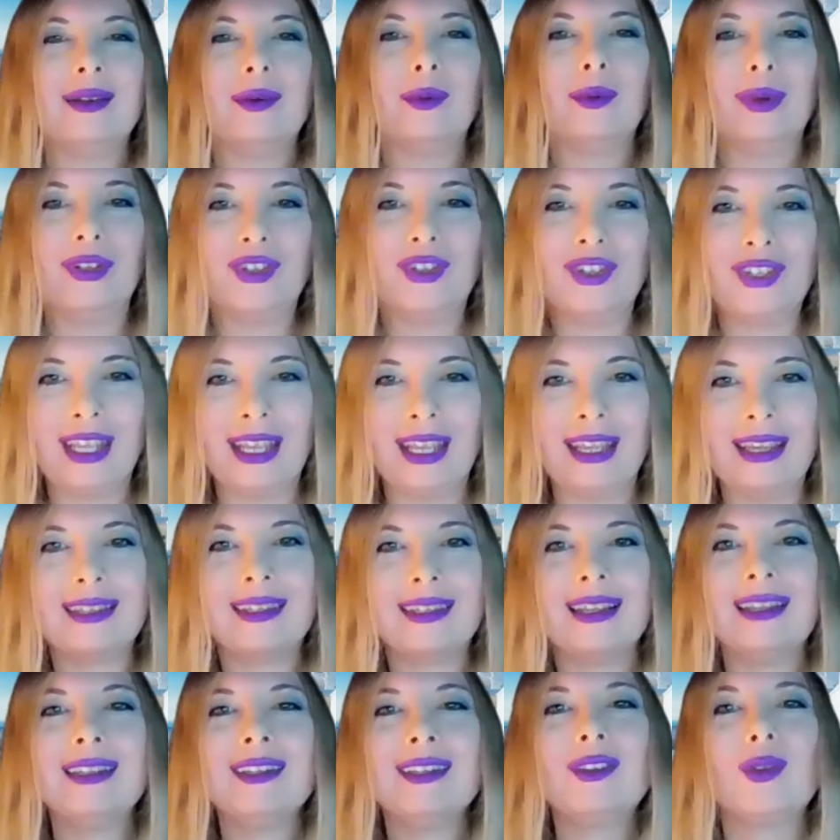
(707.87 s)
Which
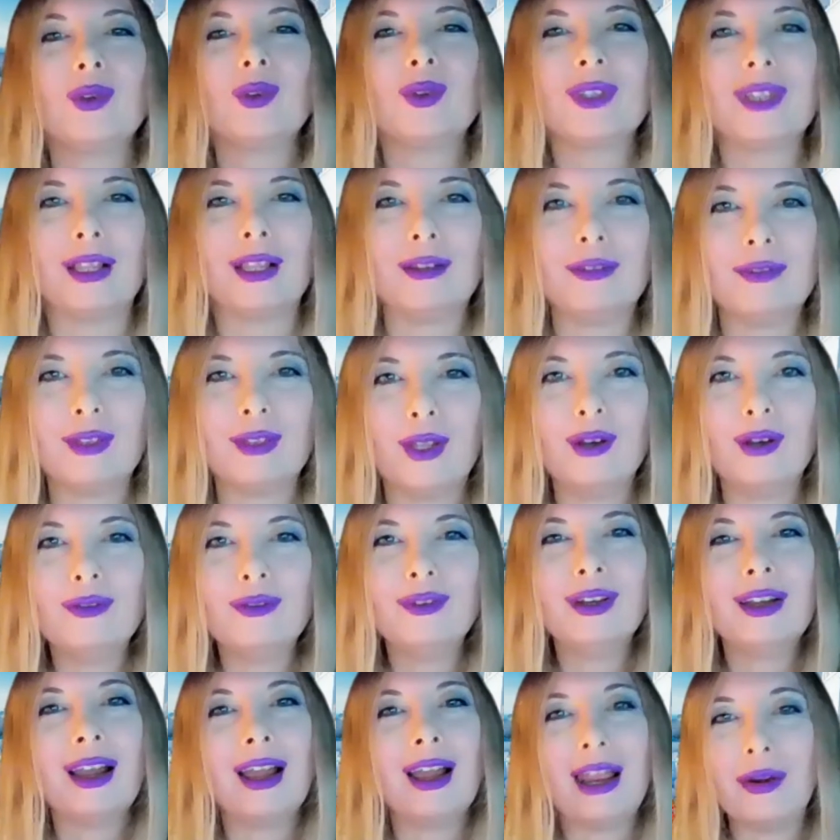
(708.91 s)
takes us to
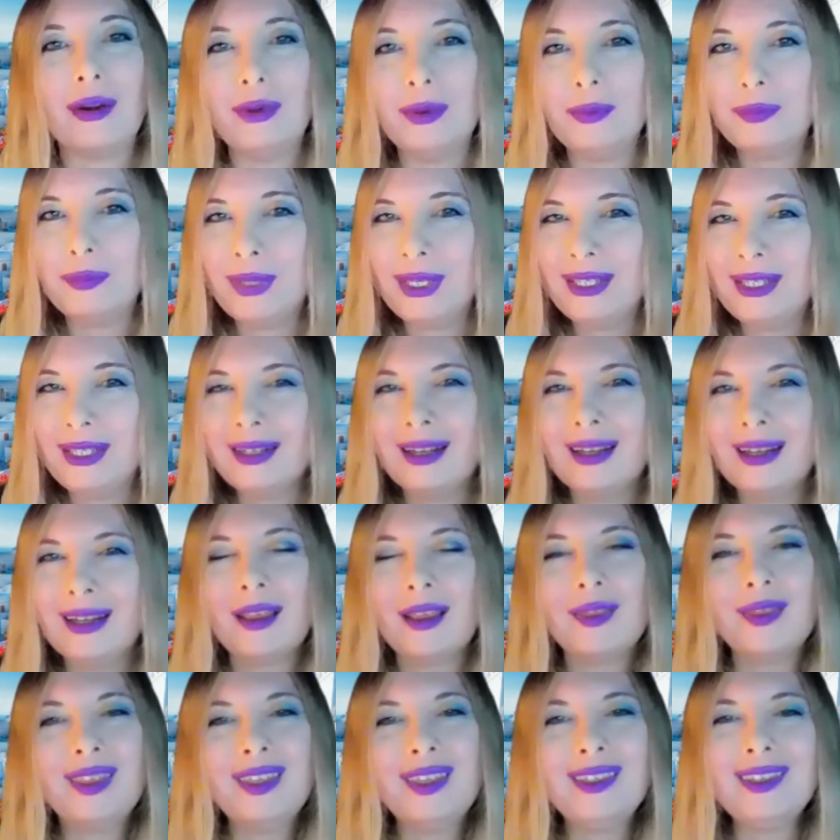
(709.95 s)
self-love. I repeat,
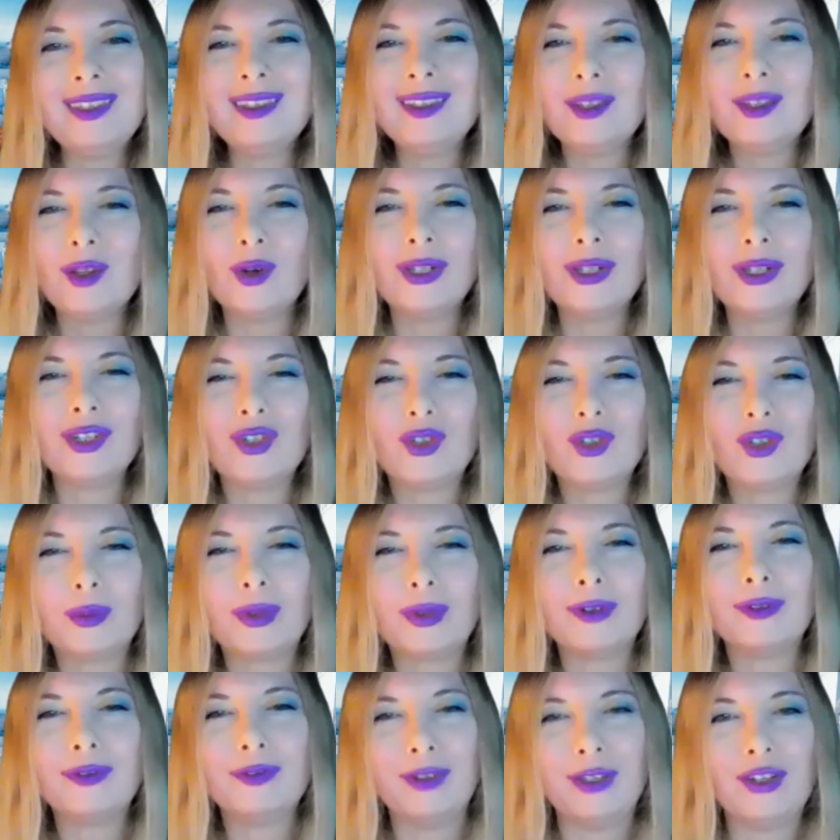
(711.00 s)
this is not a
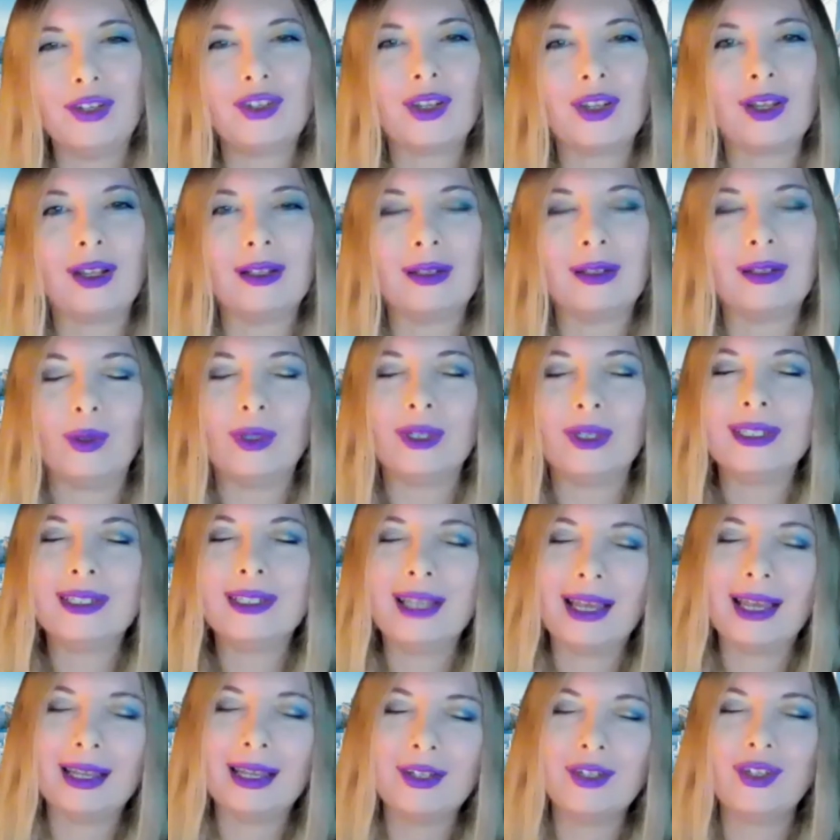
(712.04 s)
superficial or
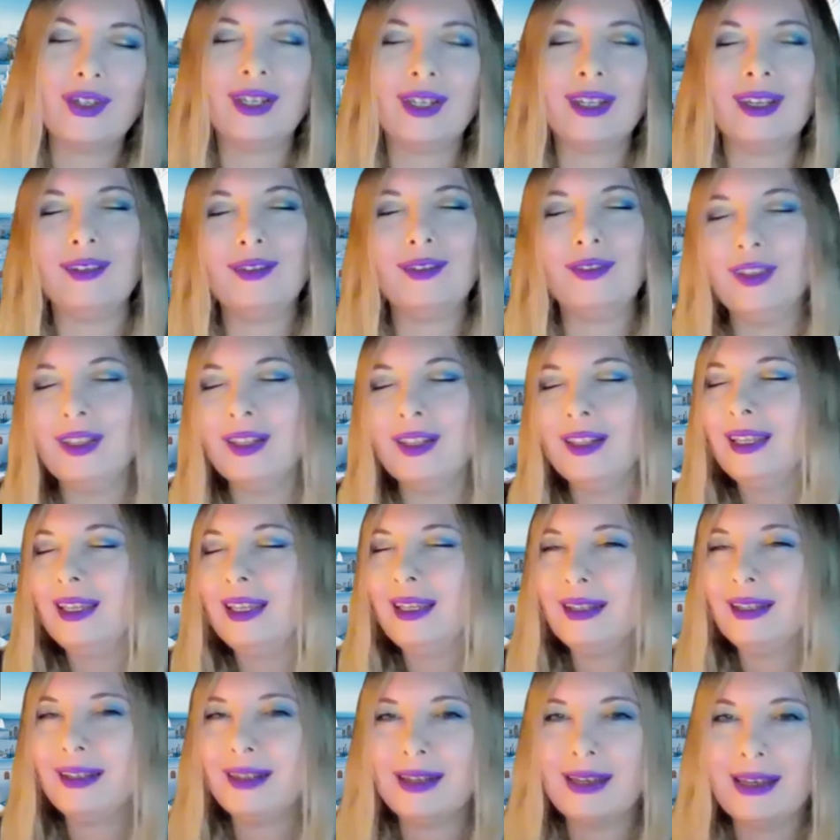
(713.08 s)

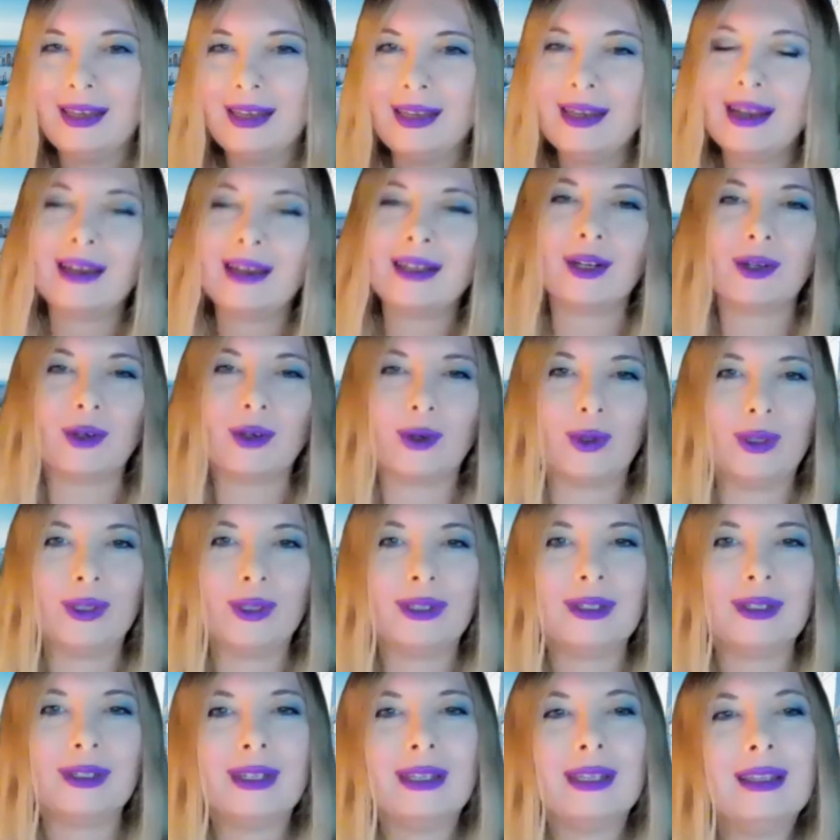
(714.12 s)
touchy-feely, not at
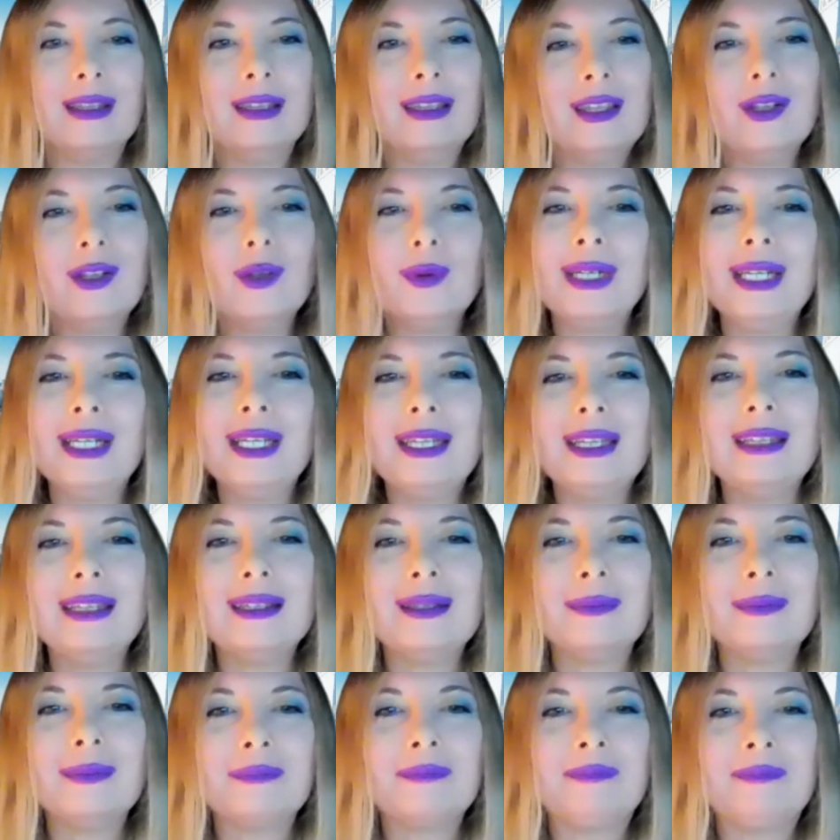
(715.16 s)
all. You know what it
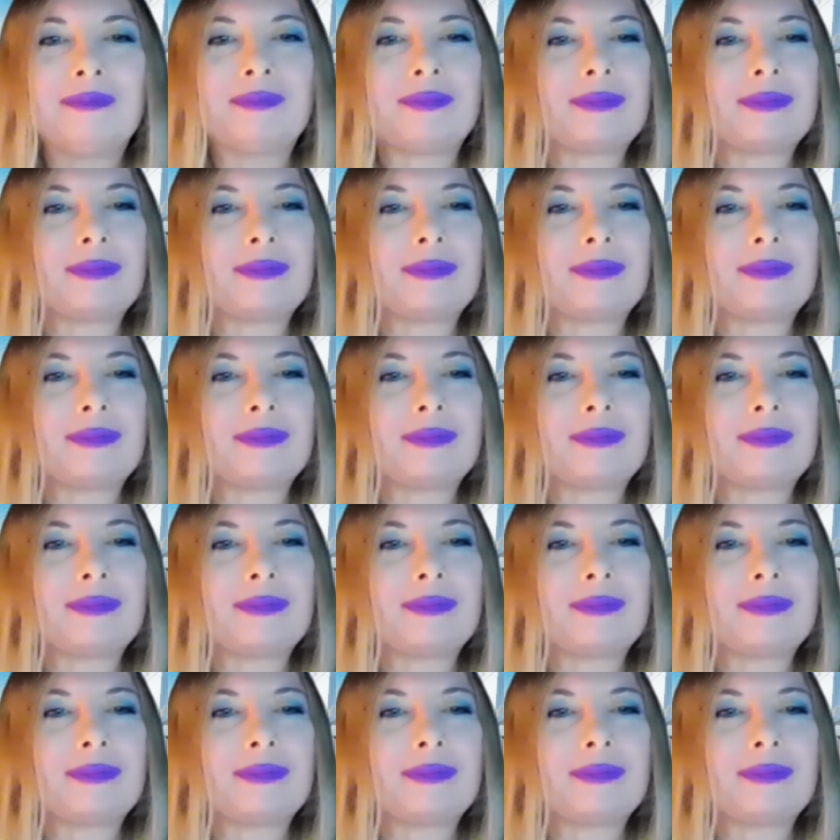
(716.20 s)
is?